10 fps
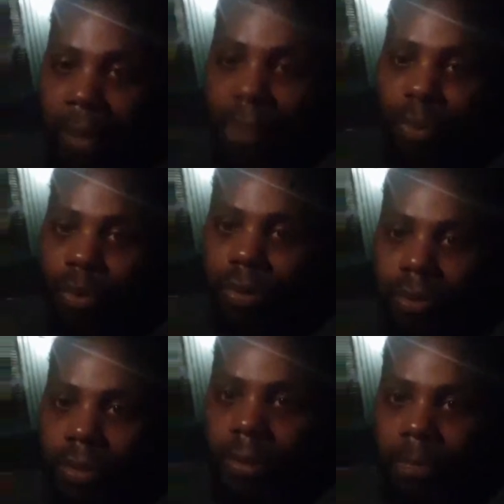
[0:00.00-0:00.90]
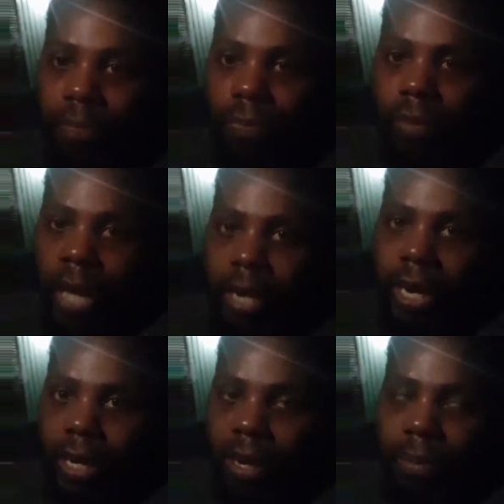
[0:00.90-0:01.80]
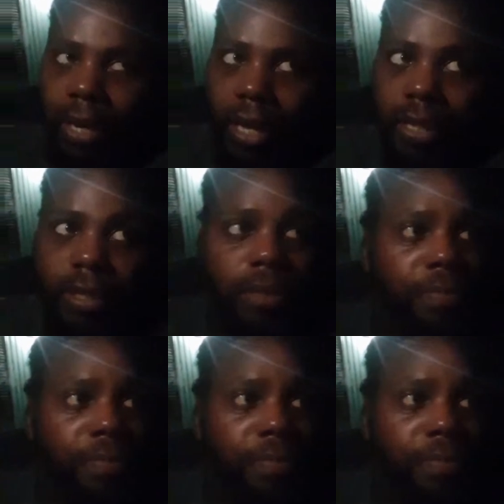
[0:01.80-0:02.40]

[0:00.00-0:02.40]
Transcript: people that come together?